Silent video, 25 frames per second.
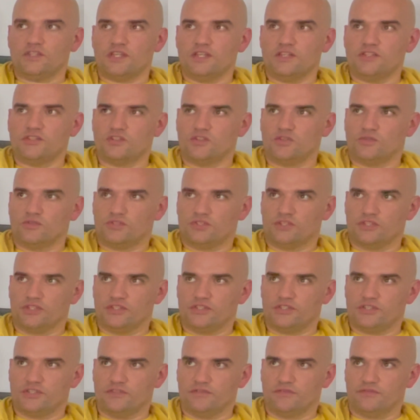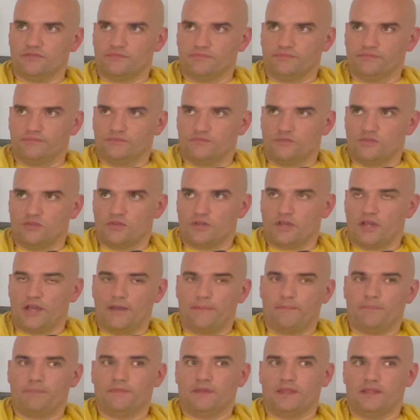an alternative. Okay.
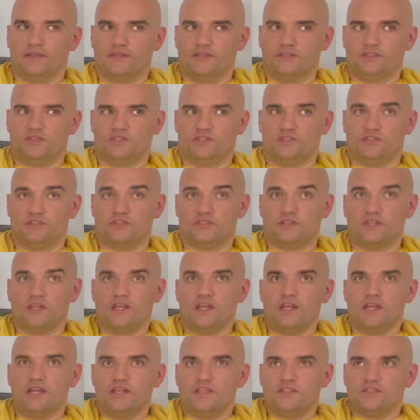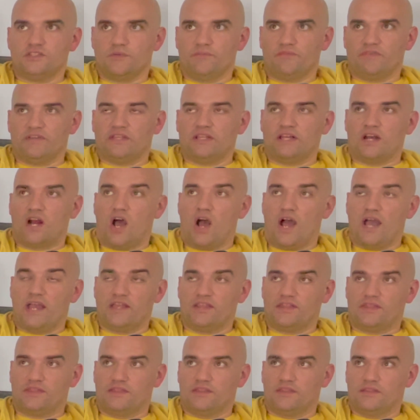And this is something that I
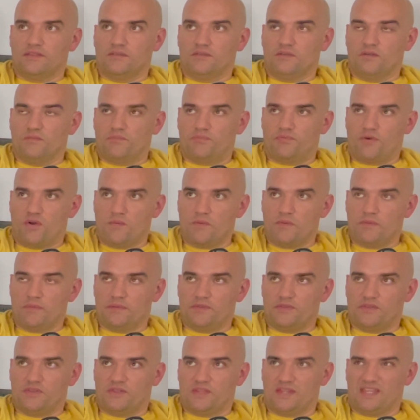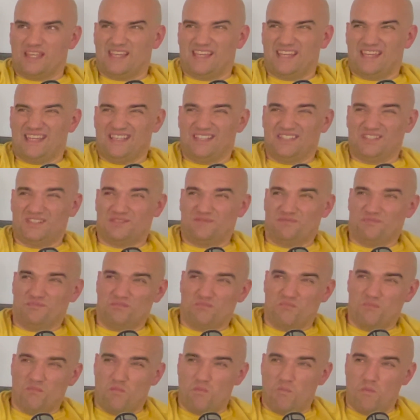probably think is
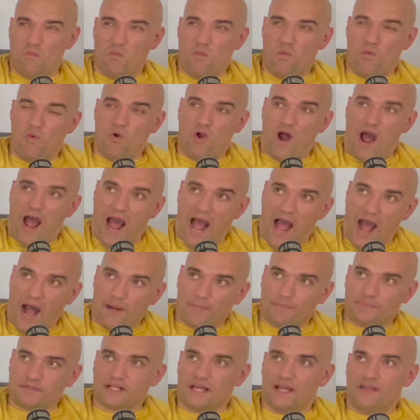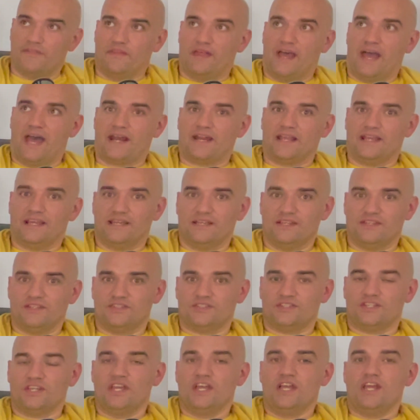more apt, and that is
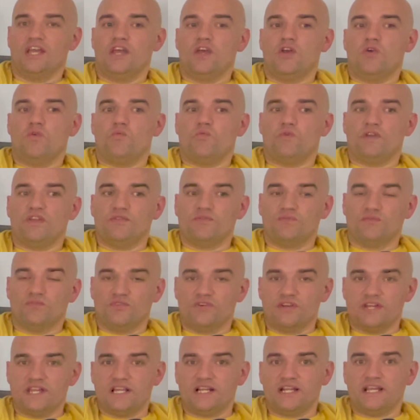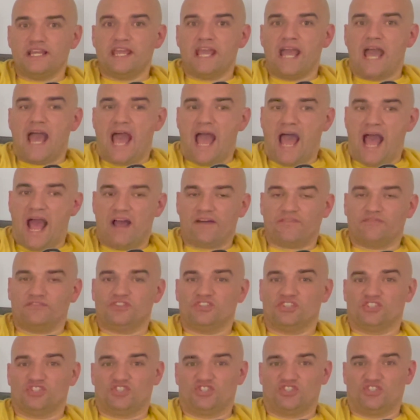we really have to
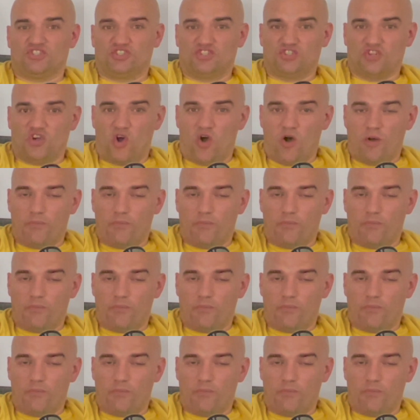stop